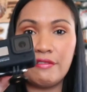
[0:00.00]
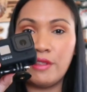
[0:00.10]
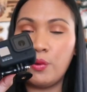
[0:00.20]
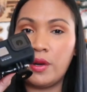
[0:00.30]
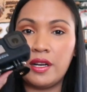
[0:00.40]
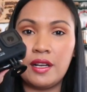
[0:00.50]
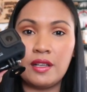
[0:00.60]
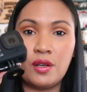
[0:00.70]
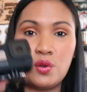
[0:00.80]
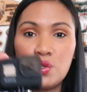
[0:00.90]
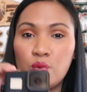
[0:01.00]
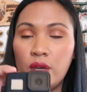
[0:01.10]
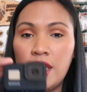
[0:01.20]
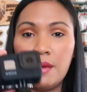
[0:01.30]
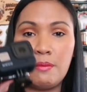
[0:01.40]
if they want to go
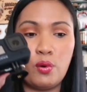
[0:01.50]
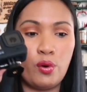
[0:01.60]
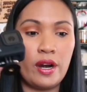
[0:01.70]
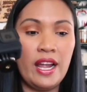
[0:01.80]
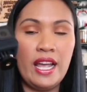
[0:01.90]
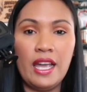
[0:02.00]
swim, or